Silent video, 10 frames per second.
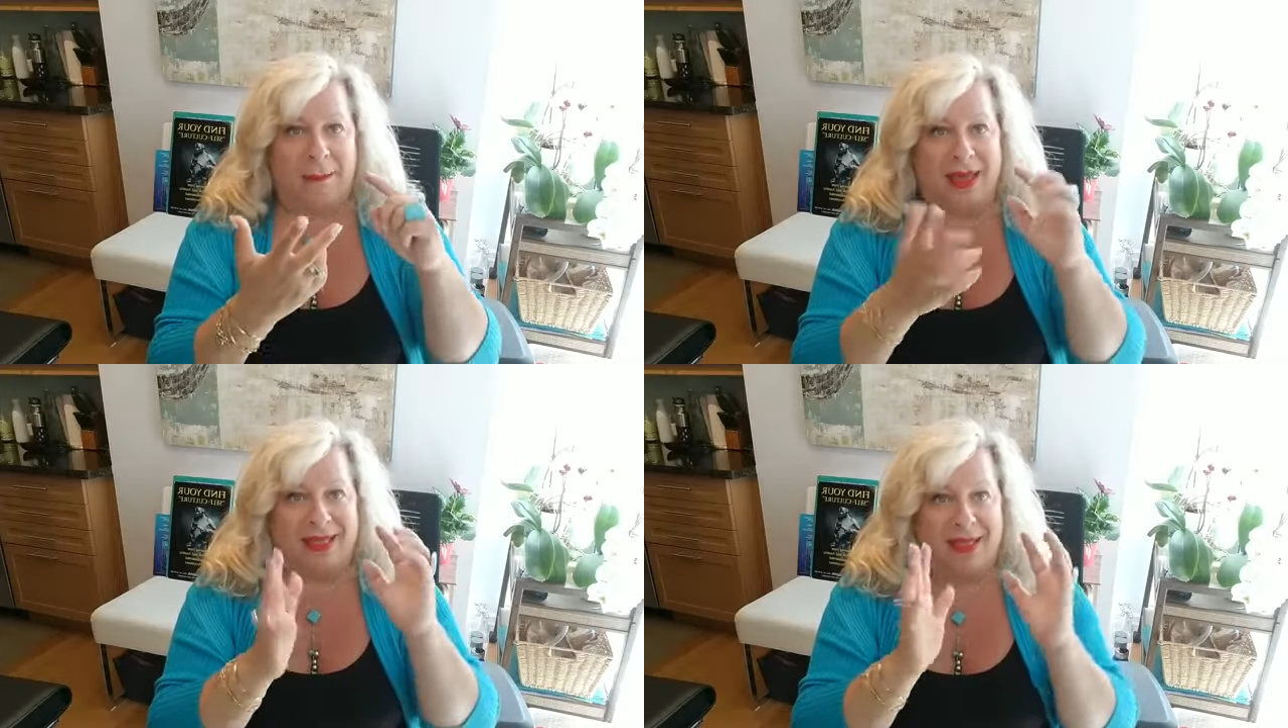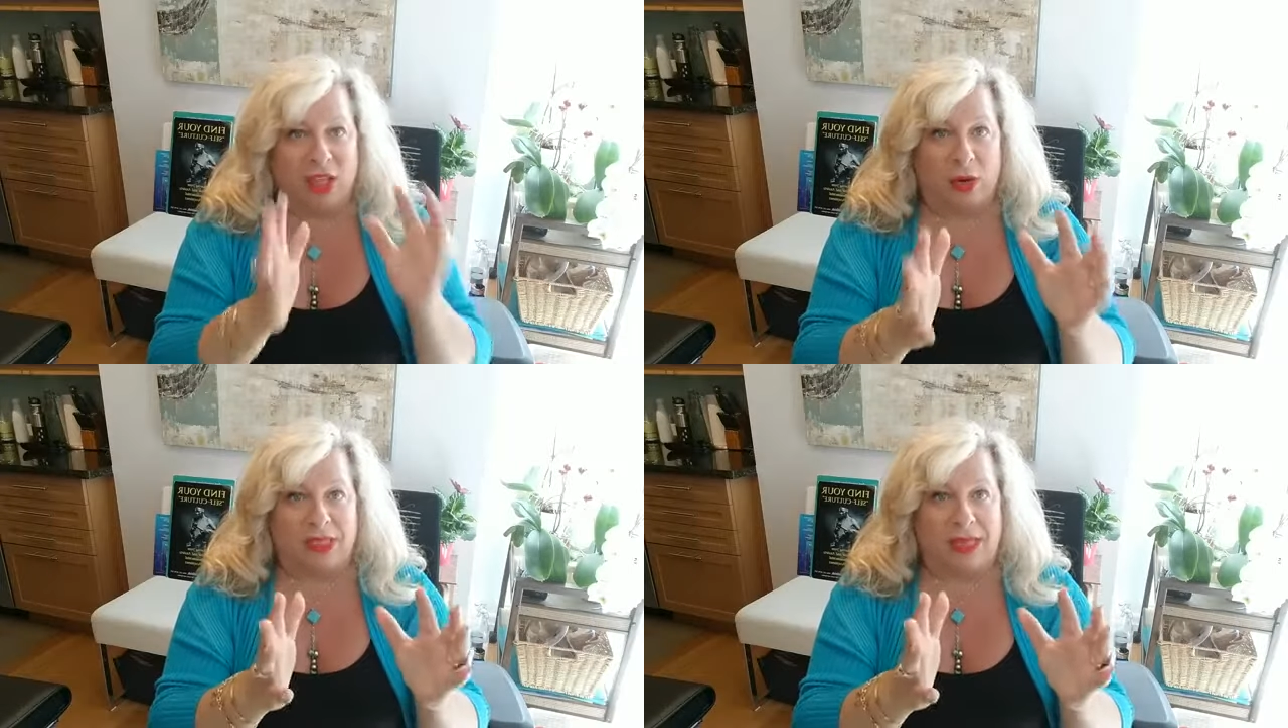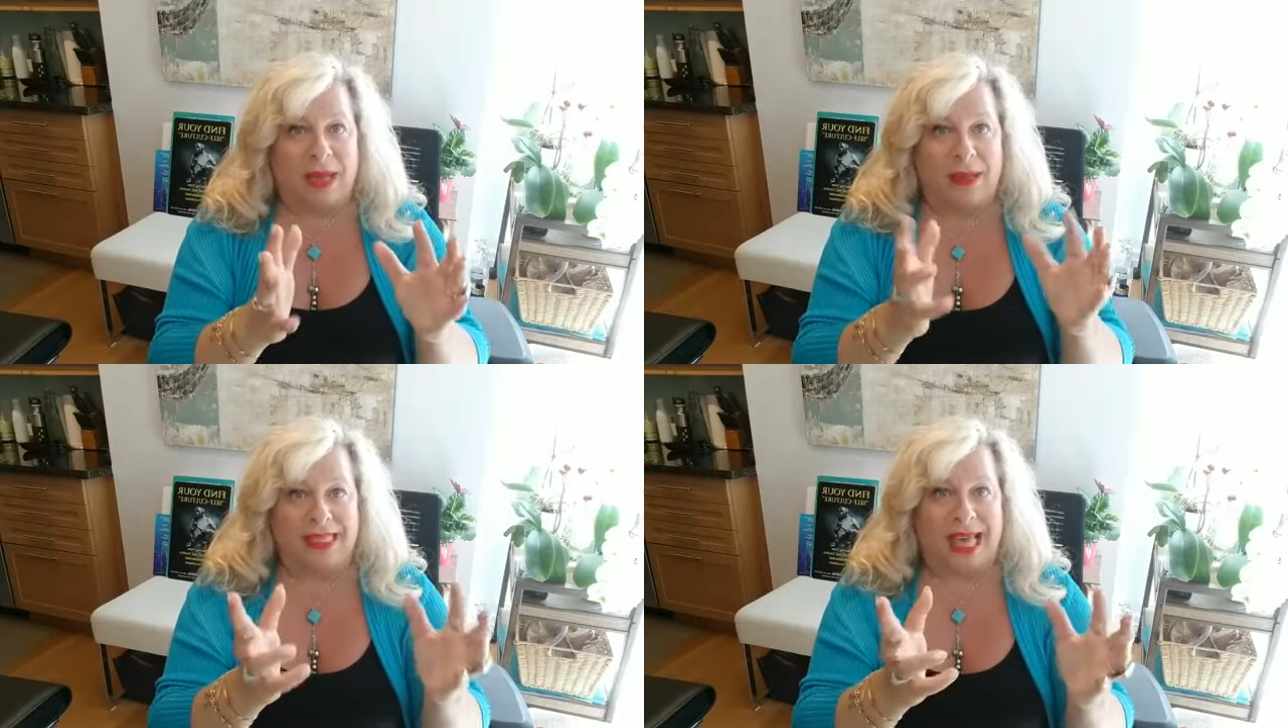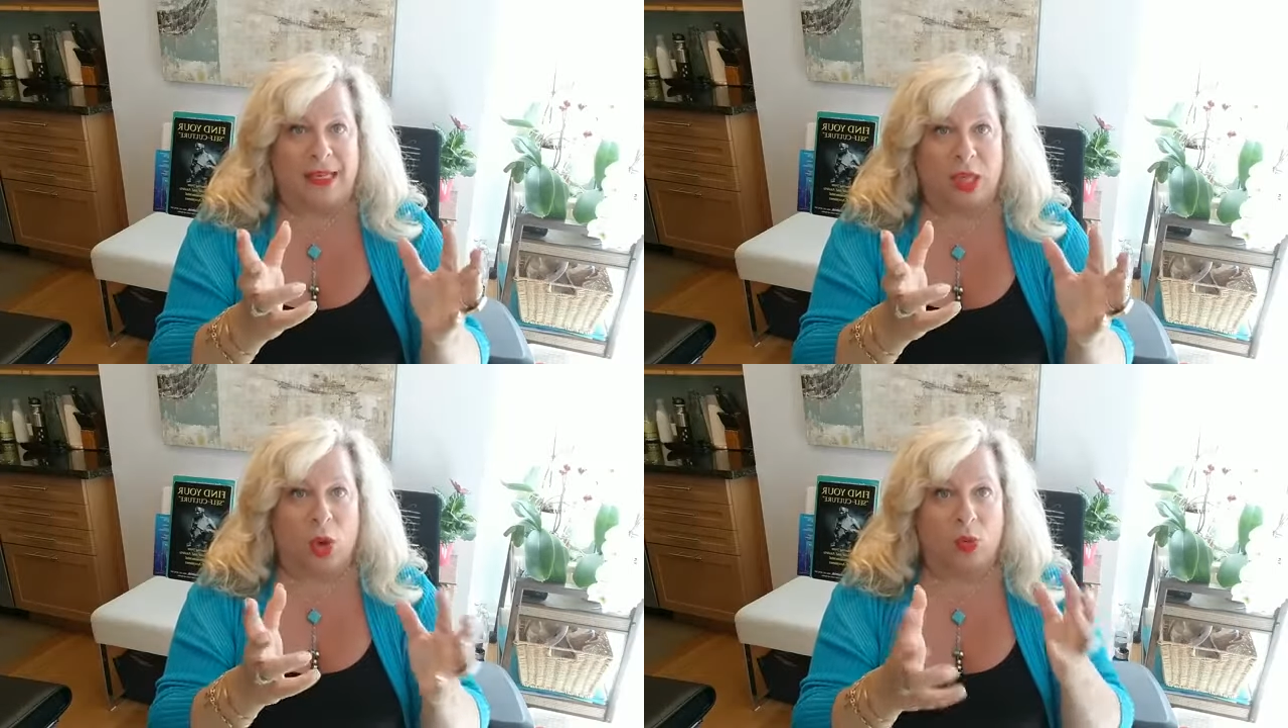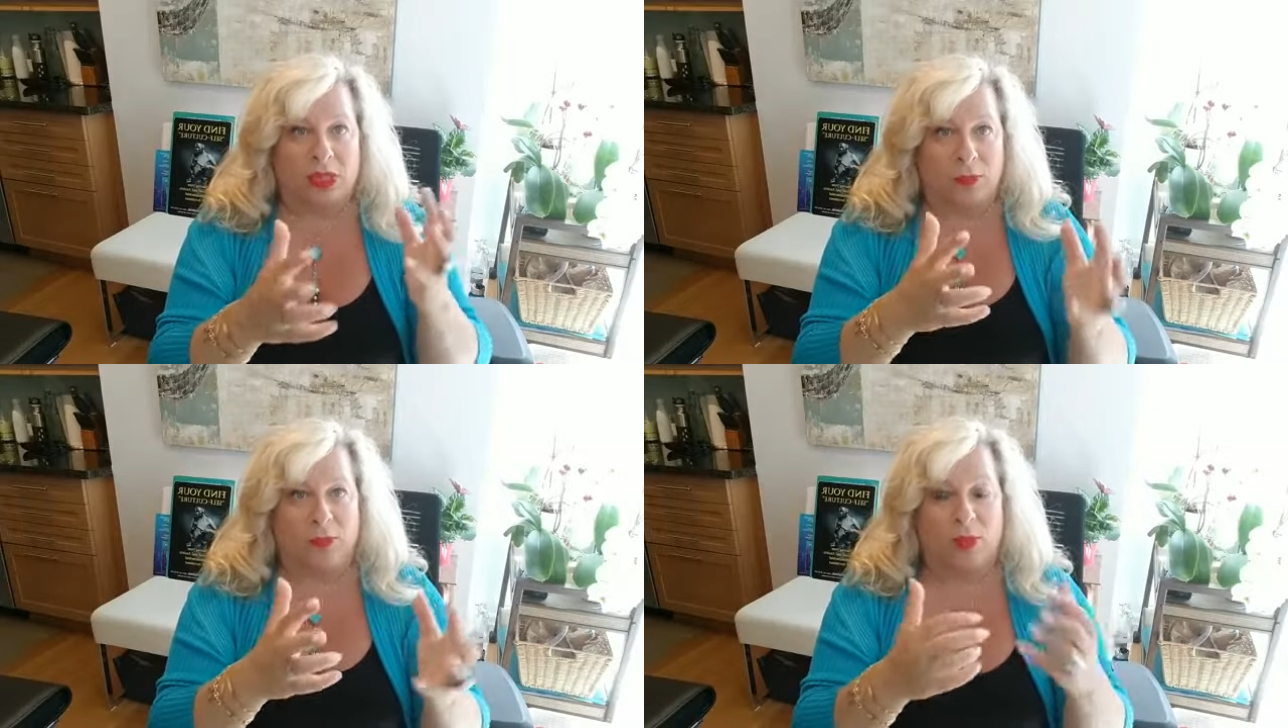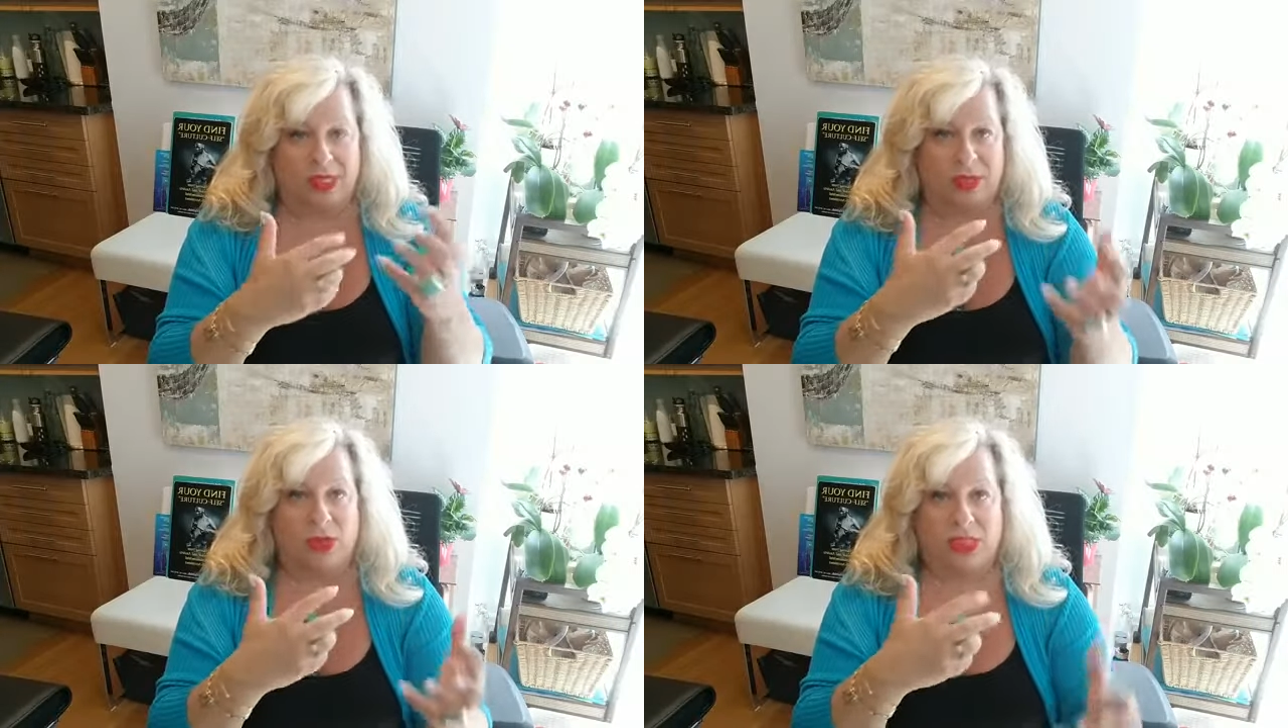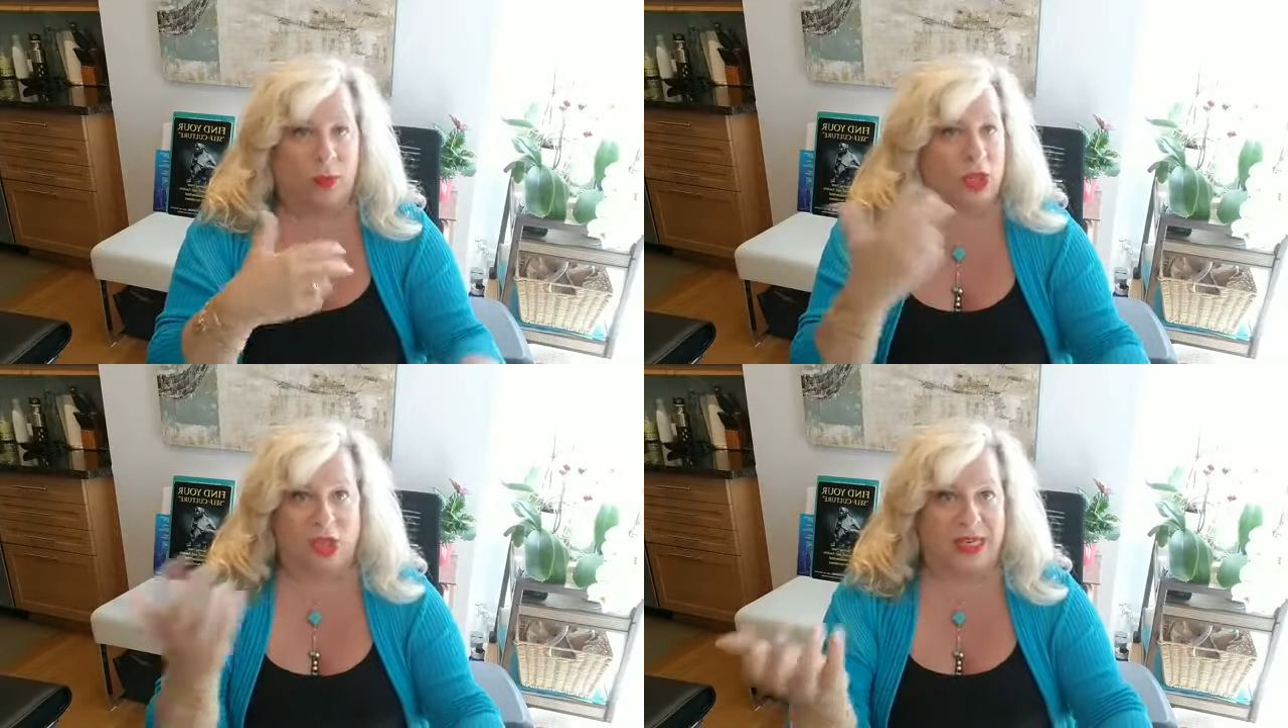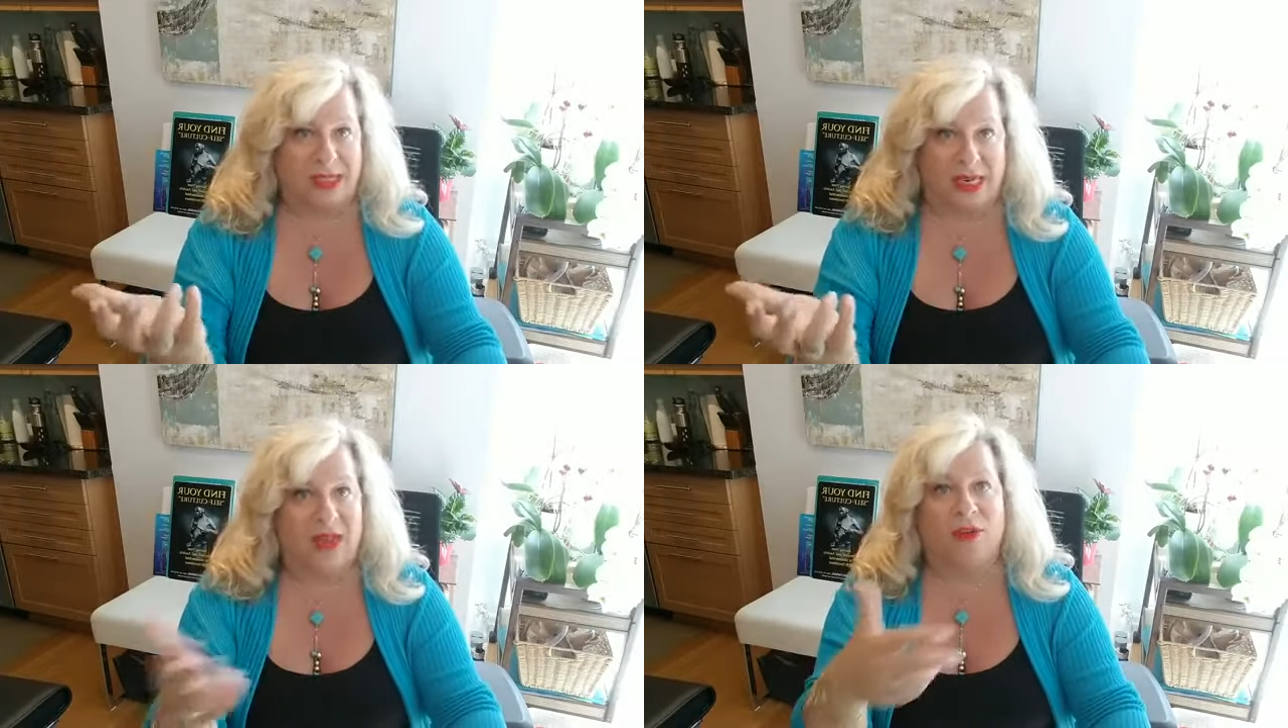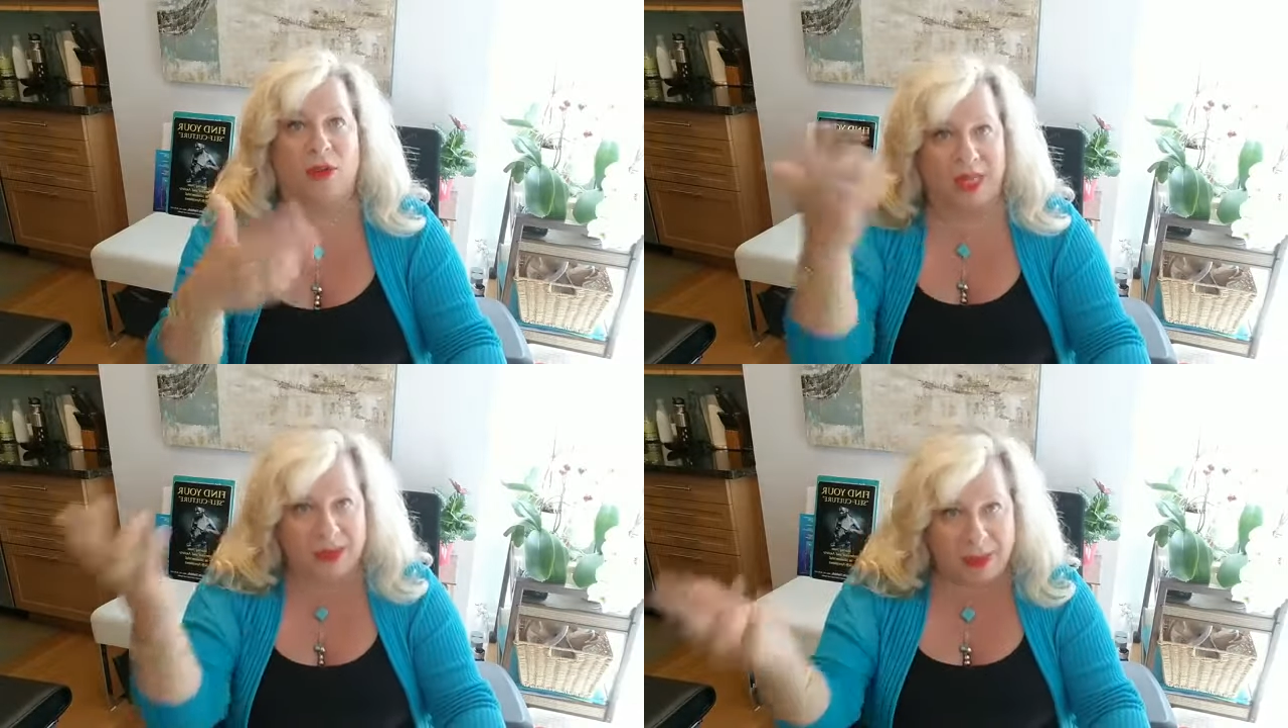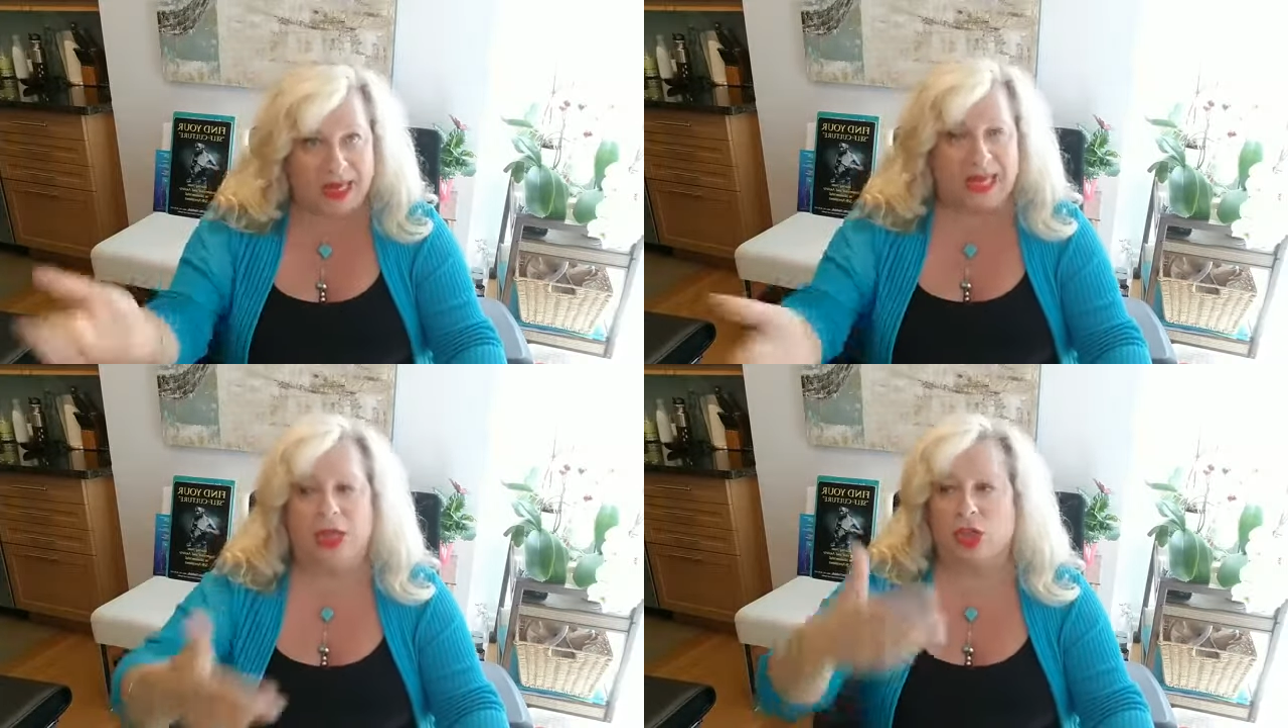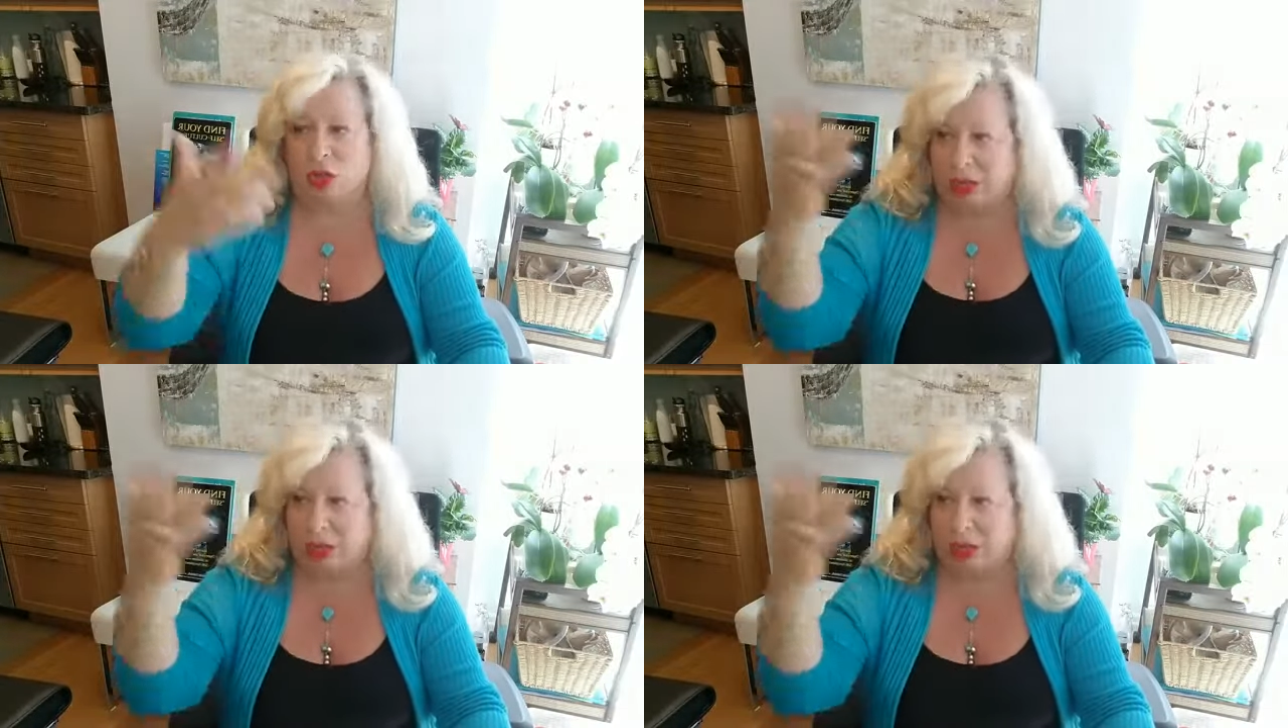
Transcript: But, you know, sometimes that alone with serious depression isn't enough. You need the medication.